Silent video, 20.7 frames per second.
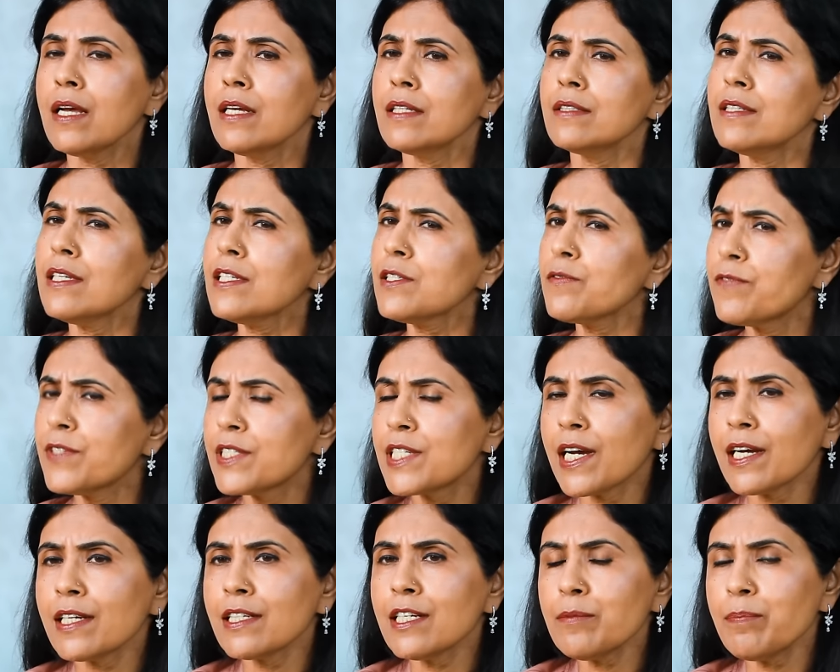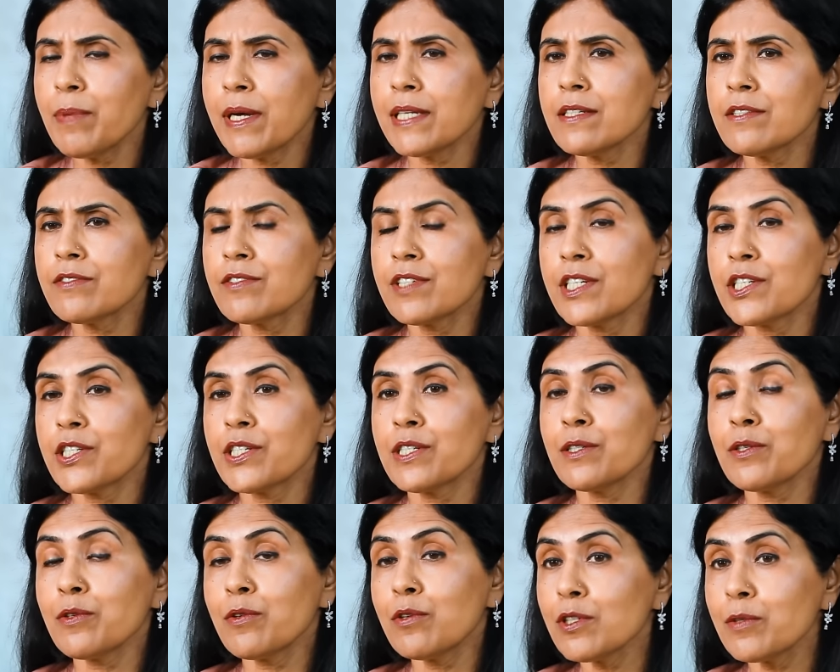This vaginal
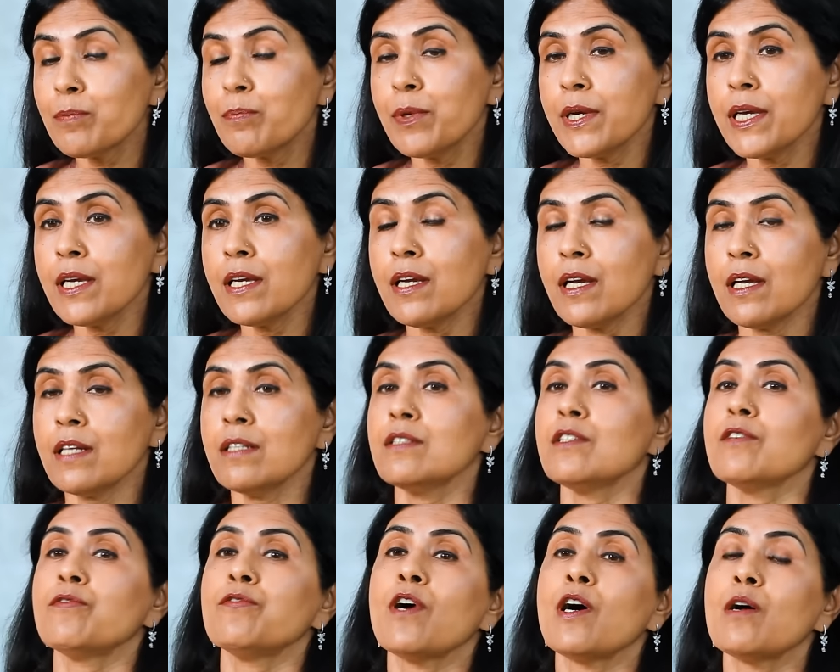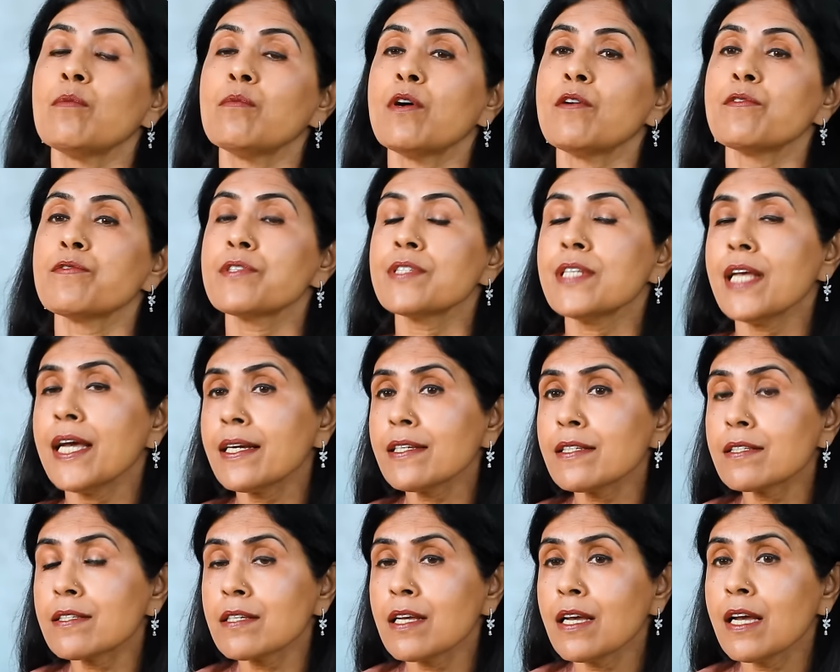penetration could be in the form of
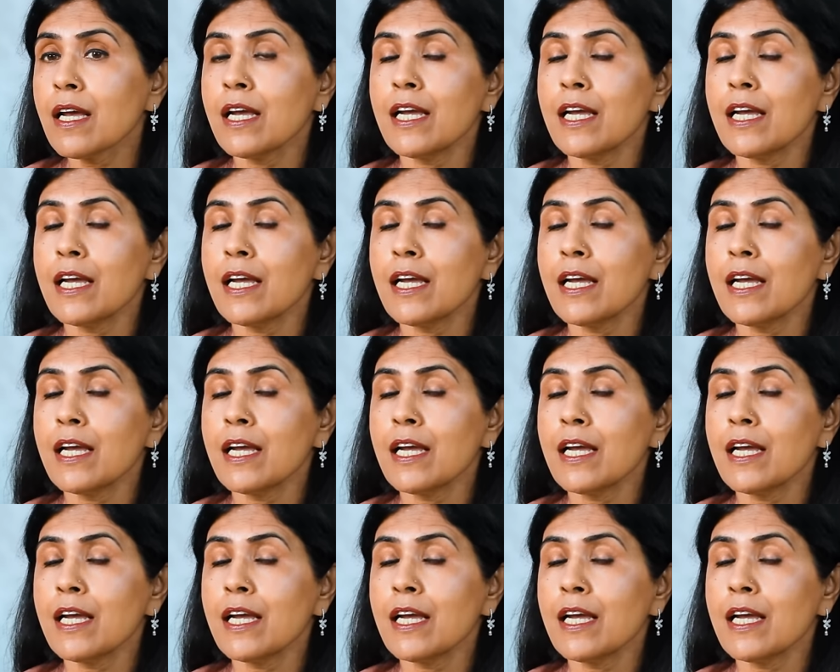sex.